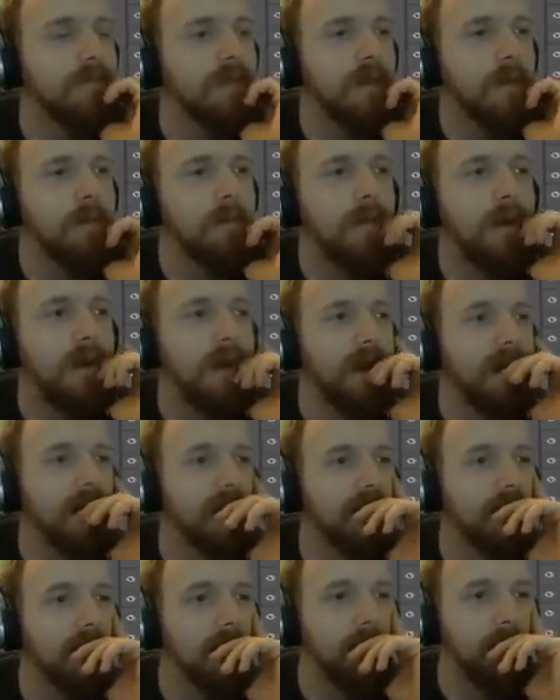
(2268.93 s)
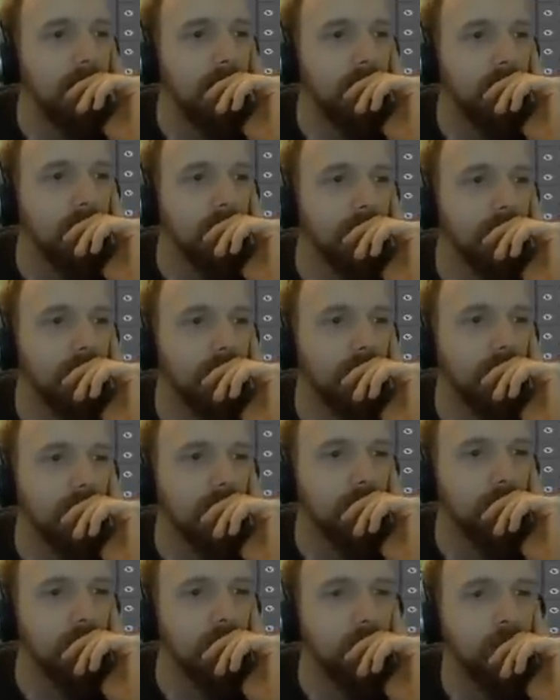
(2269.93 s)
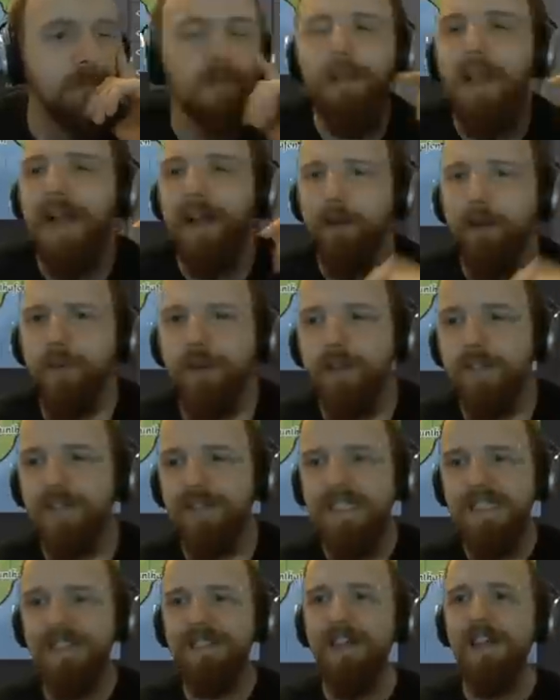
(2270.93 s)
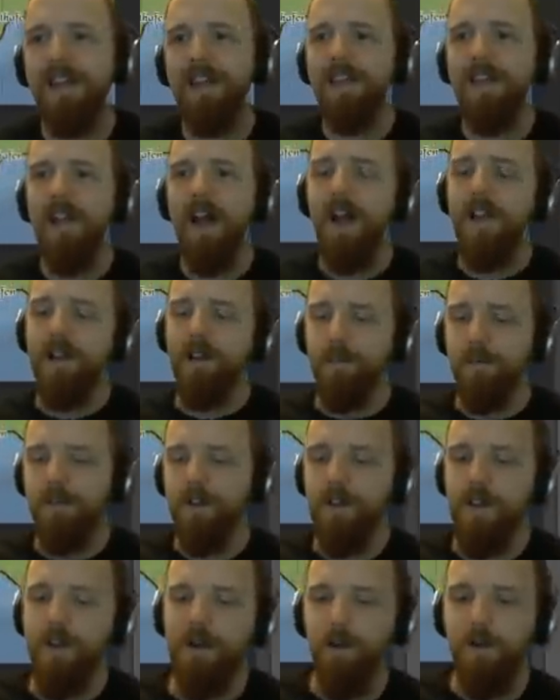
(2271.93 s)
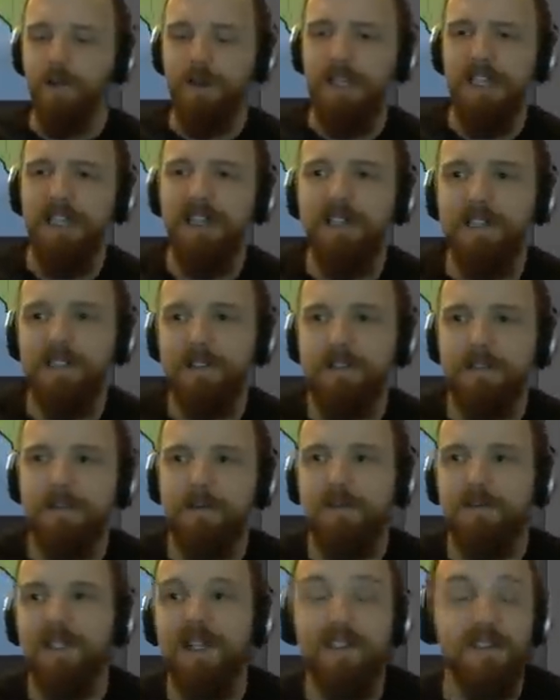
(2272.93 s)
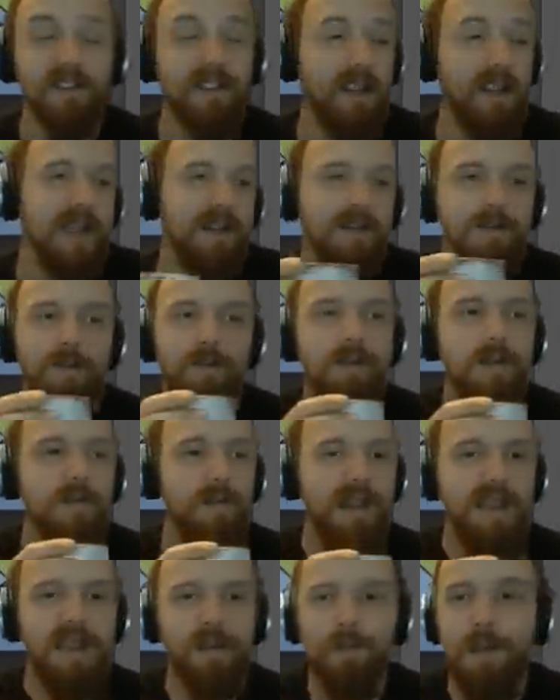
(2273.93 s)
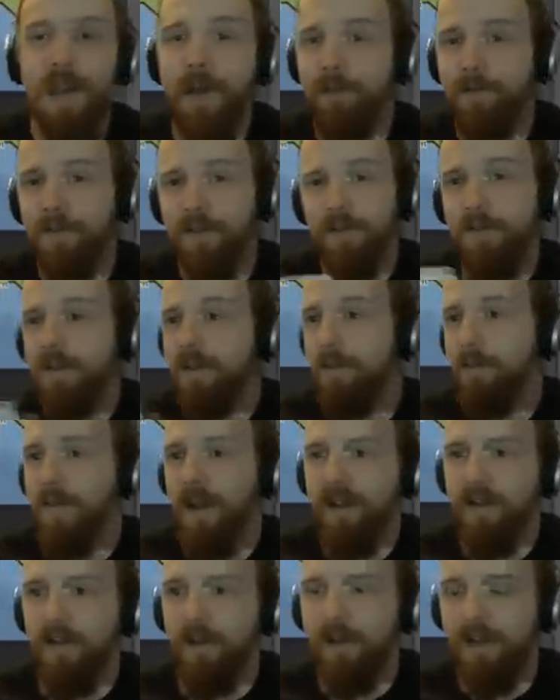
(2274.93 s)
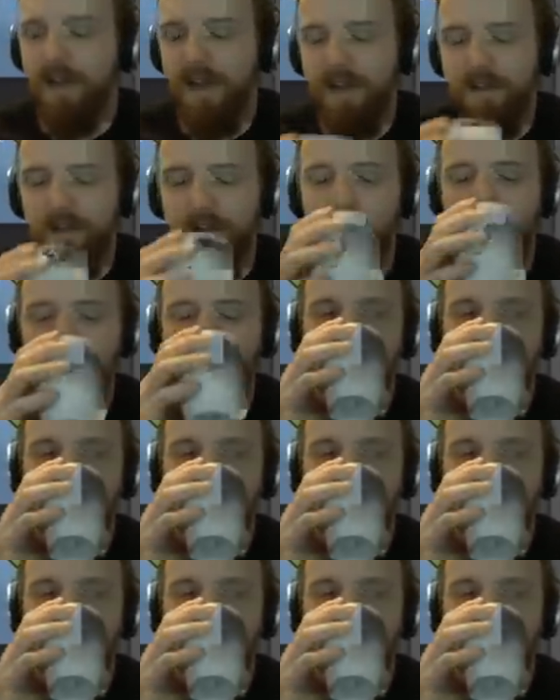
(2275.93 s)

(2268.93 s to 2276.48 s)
Might add a little bit more of the black work detailing. I don't know yet. But that's again, when you're making maps, you can come back to it later